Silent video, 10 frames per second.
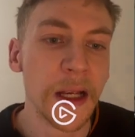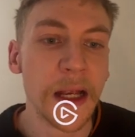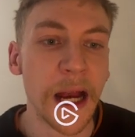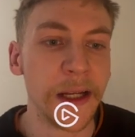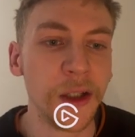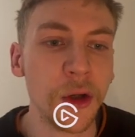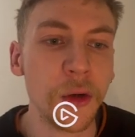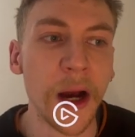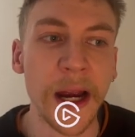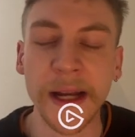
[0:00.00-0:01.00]
I knew
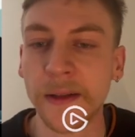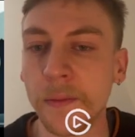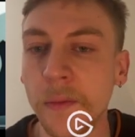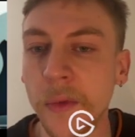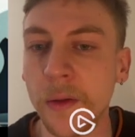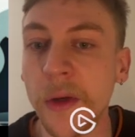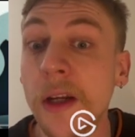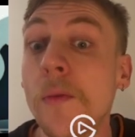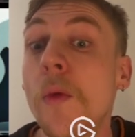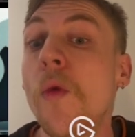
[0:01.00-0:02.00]
I had
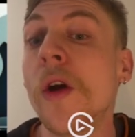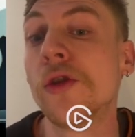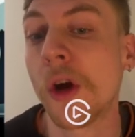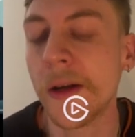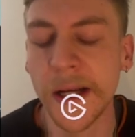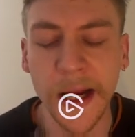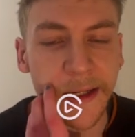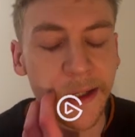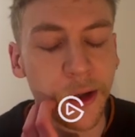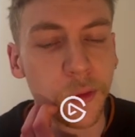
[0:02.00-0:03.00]
minimum 1 John in hand.
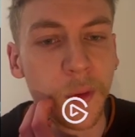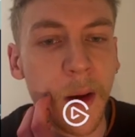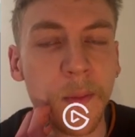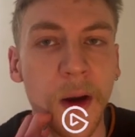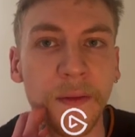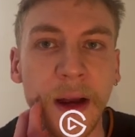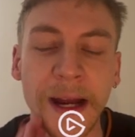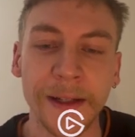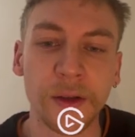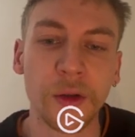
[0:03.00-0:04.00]
I don't remember if I
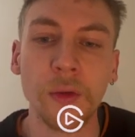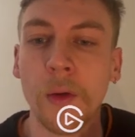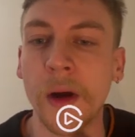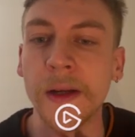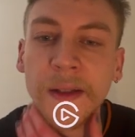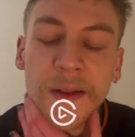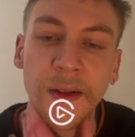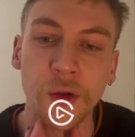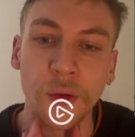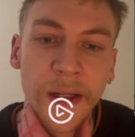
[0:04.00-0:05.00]
had 2 or 1 in this
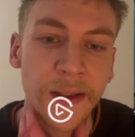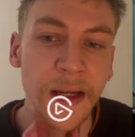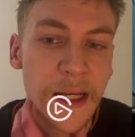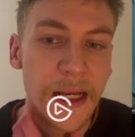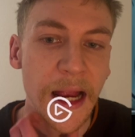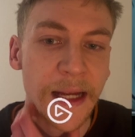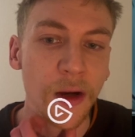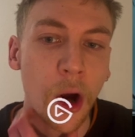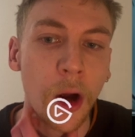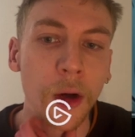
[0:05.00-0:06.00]
situation, and
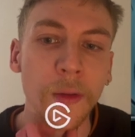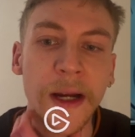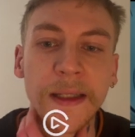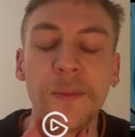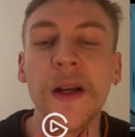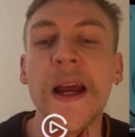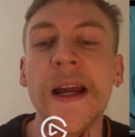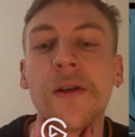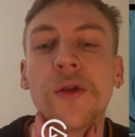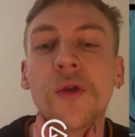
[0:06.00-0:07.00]
already
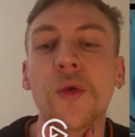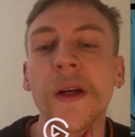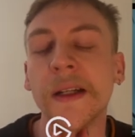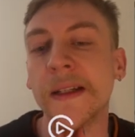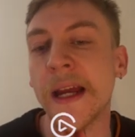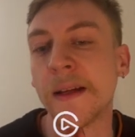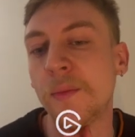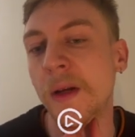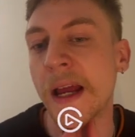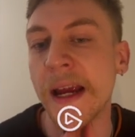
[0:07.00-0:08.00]
planned on doing that
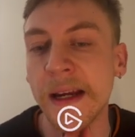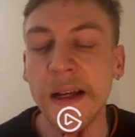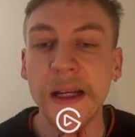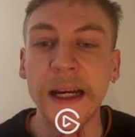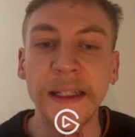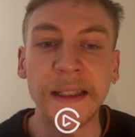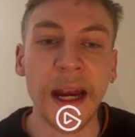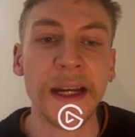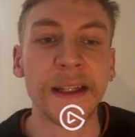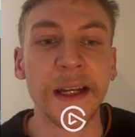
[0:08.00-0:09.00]
play in
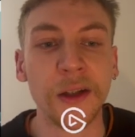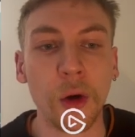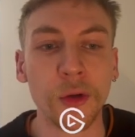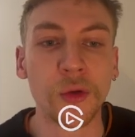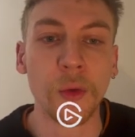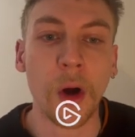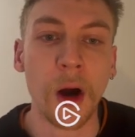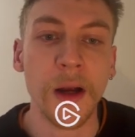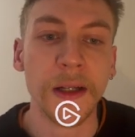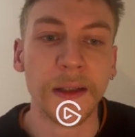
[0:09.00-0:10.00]
case I don't draw
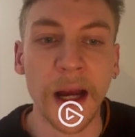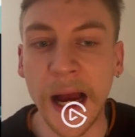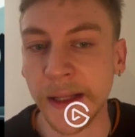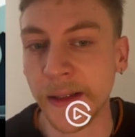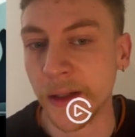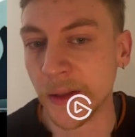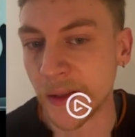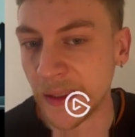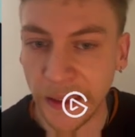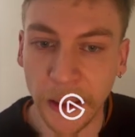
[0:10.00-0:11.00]
the Under the Sea.